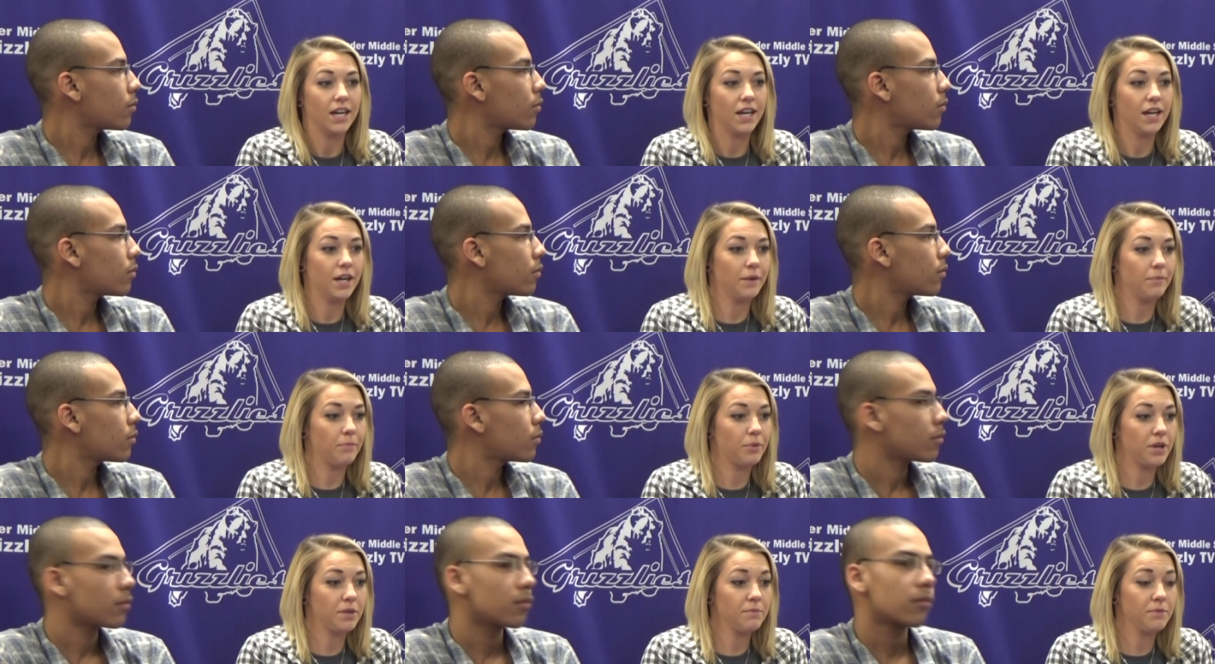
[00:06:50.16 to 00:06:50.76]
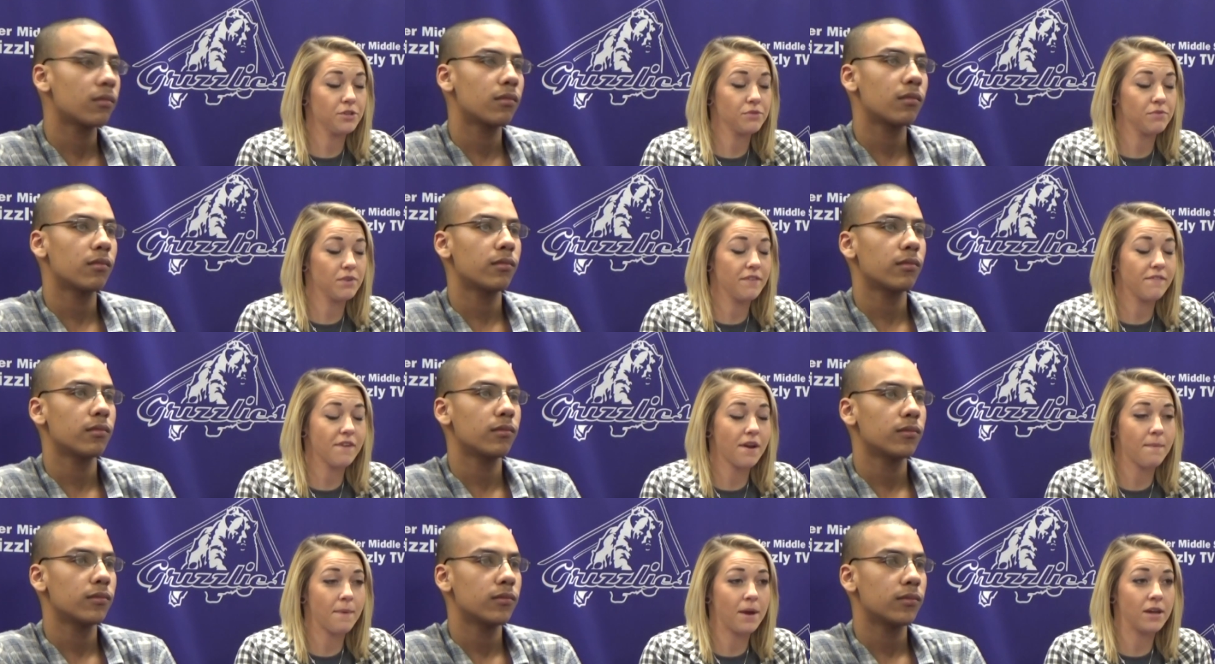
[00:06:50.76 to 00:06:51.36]
Speaker 1: Um, pretty much
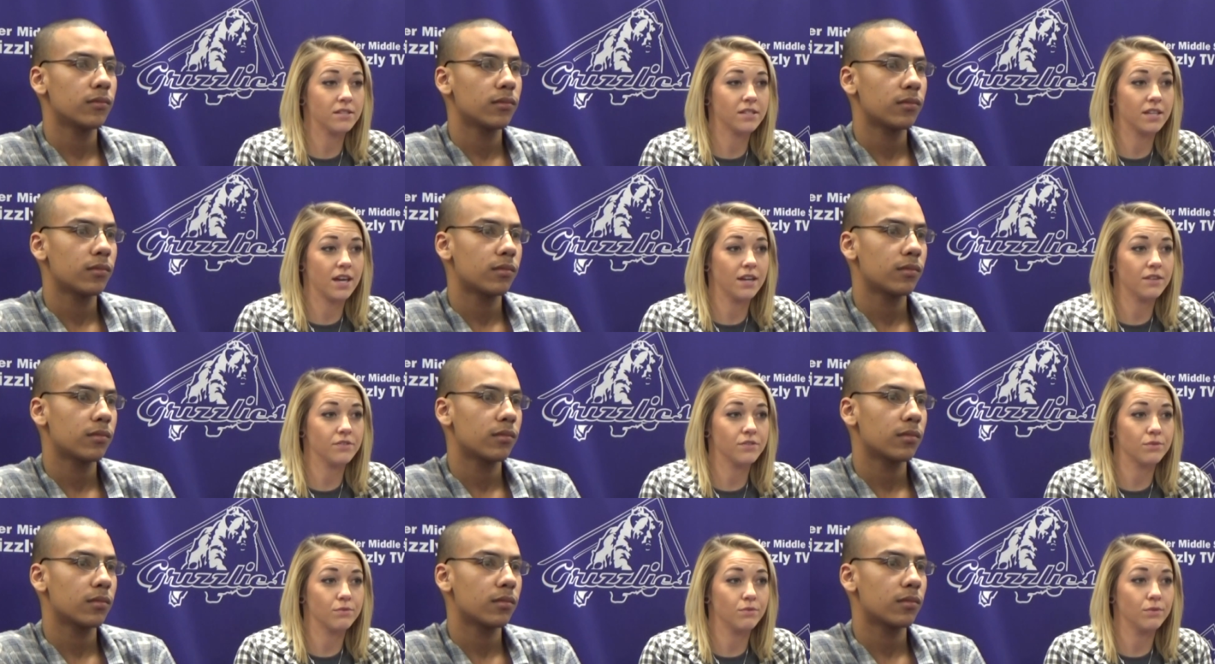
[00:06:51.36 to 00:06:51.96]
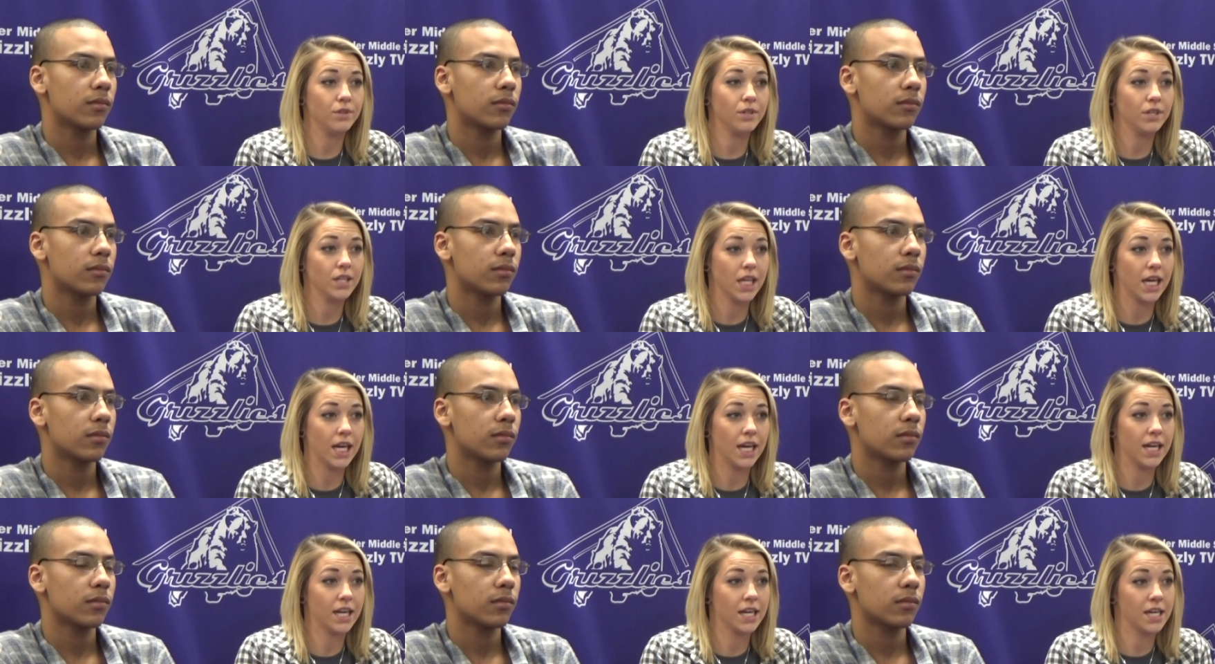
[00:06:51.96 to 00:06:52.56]
whenever I'm outside of school,
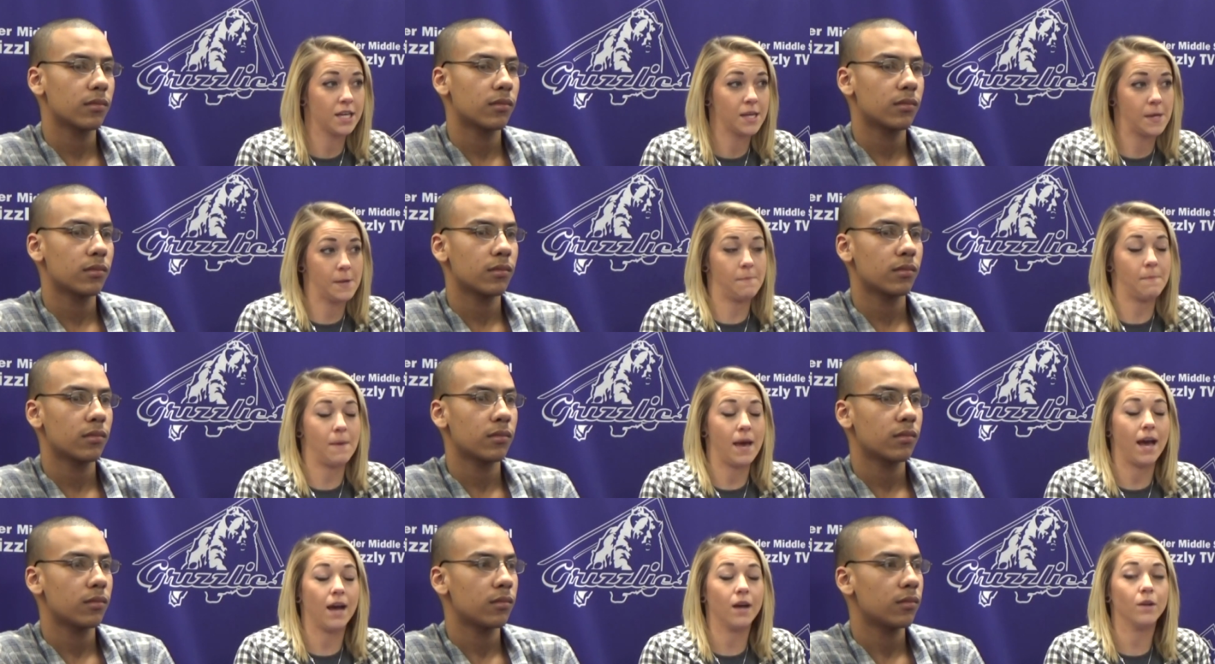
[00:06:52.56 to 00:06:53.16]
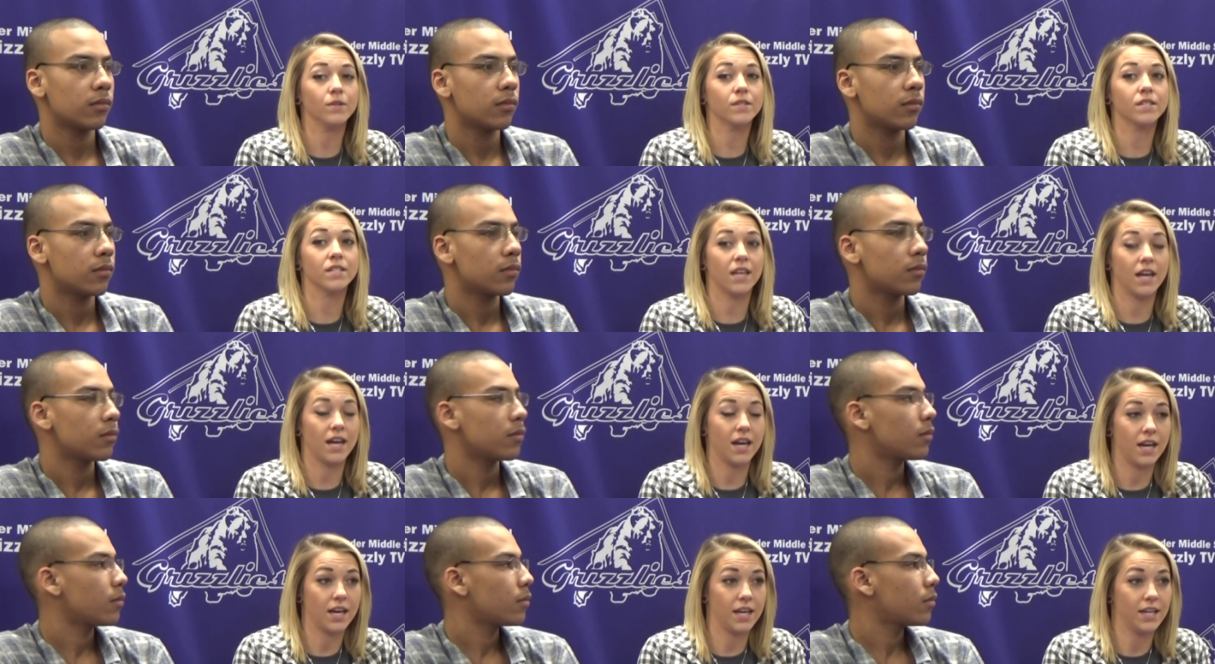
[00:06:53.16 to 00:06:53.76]
I am
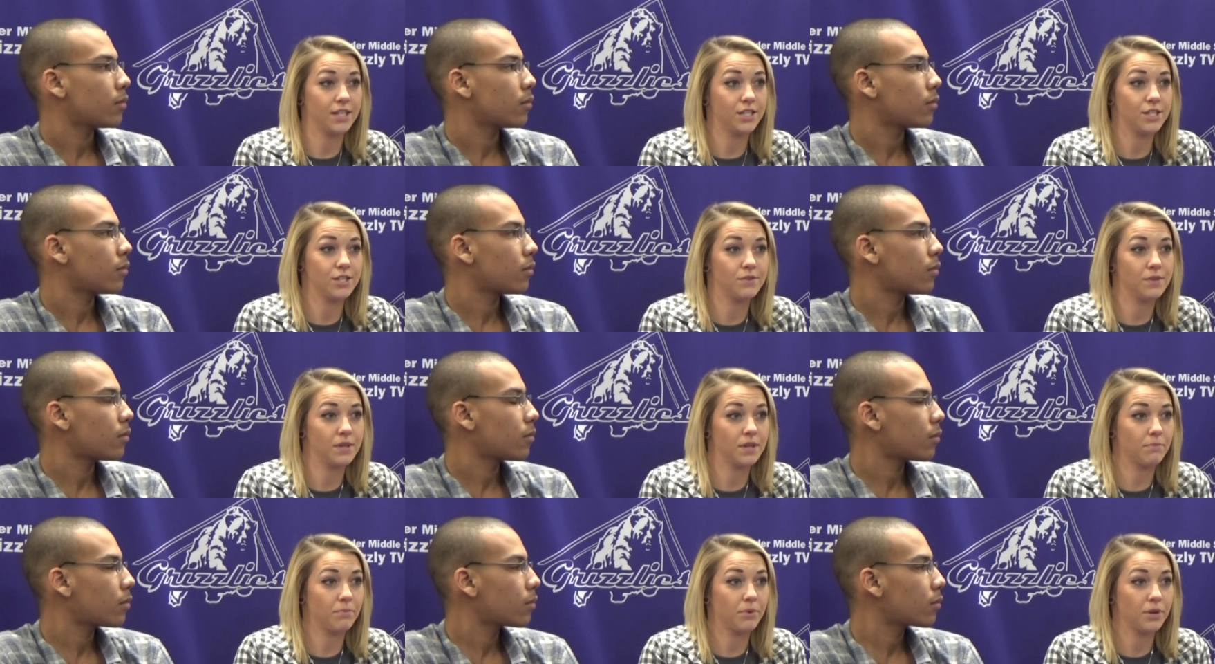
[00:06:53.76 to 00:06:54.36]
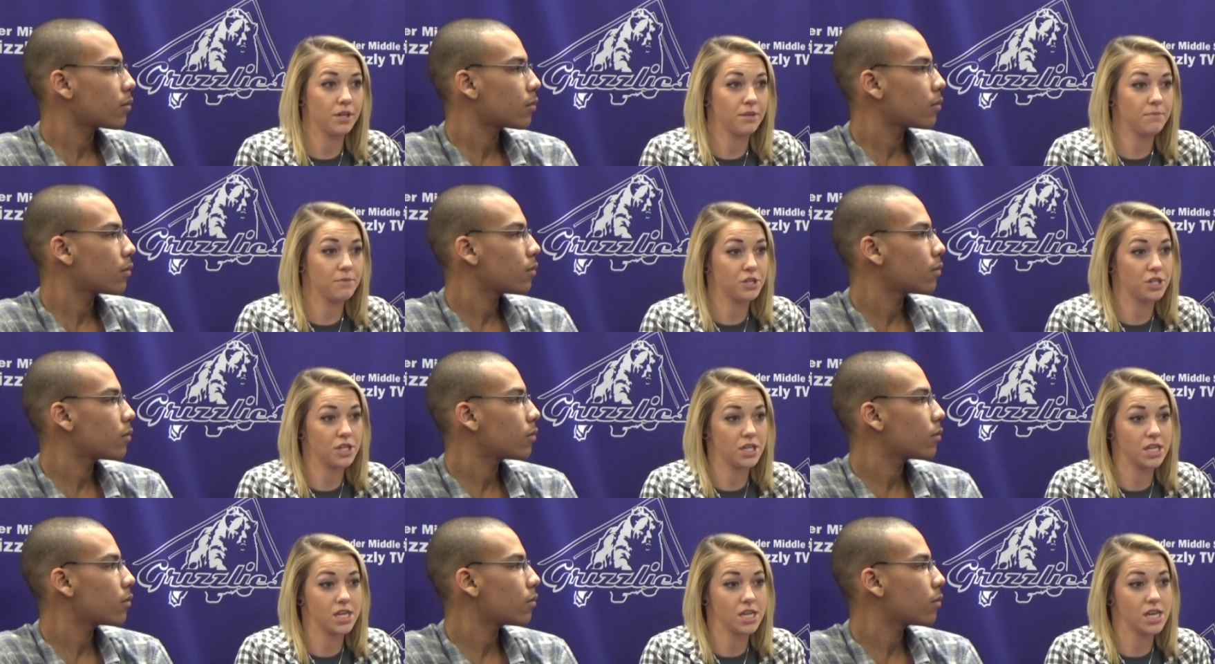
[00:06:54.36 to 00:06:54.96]
outside doing pretty
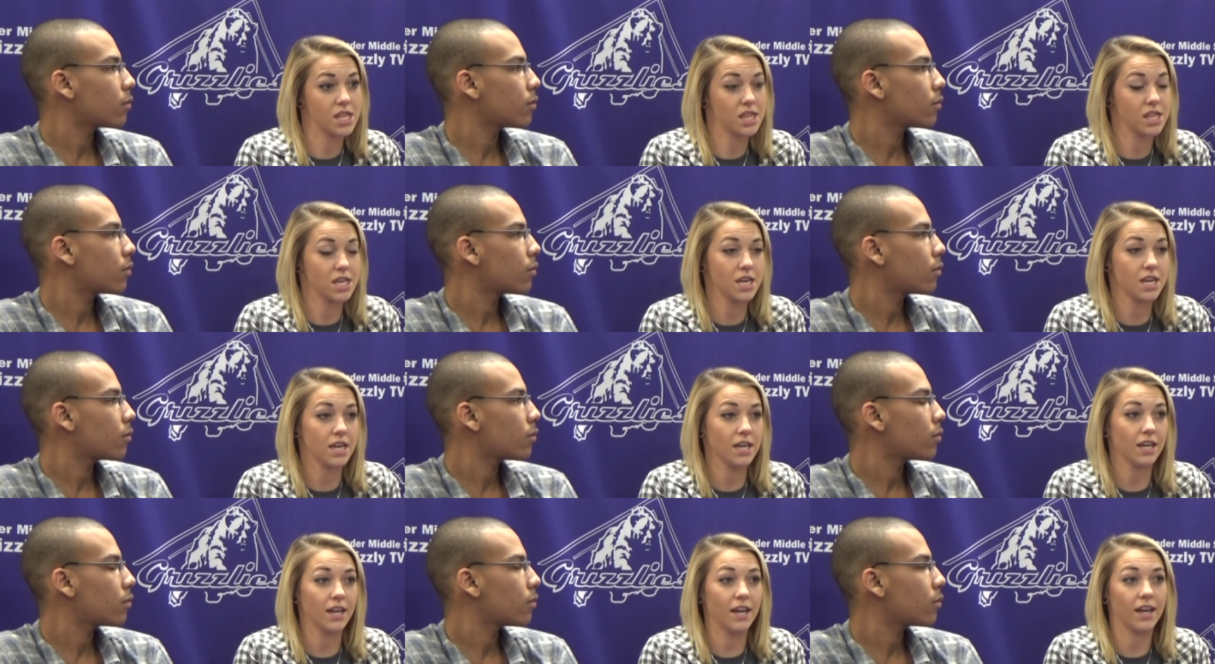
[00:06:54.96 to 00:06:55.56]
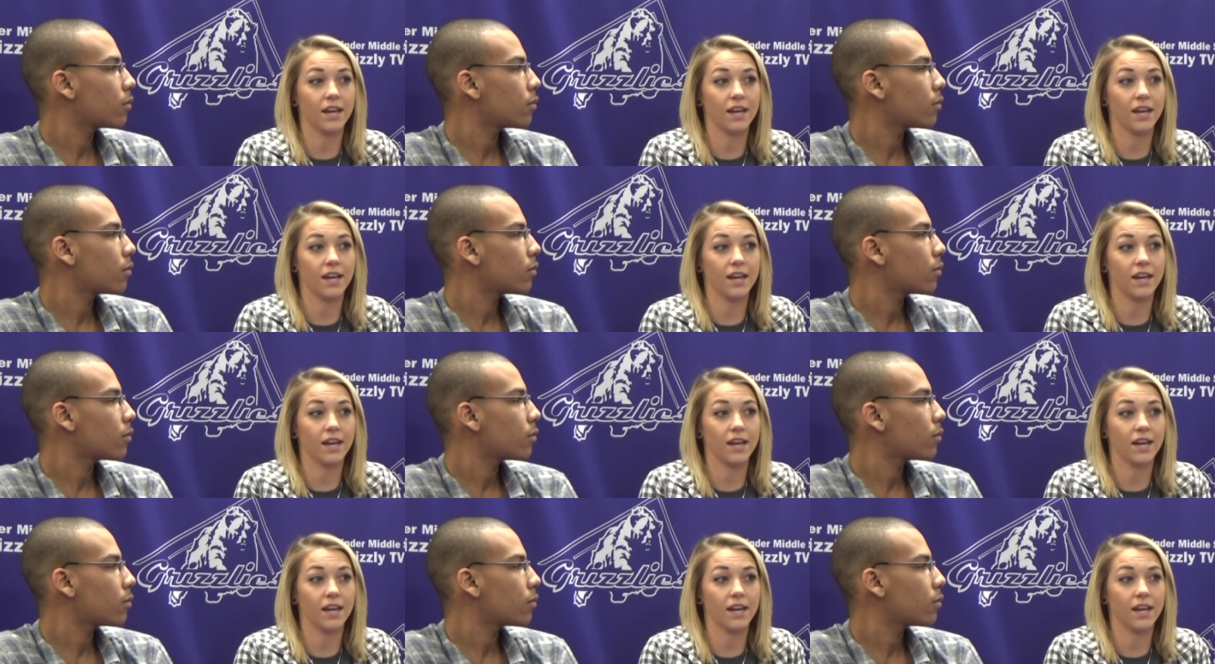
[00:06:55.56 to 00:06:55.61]
much anything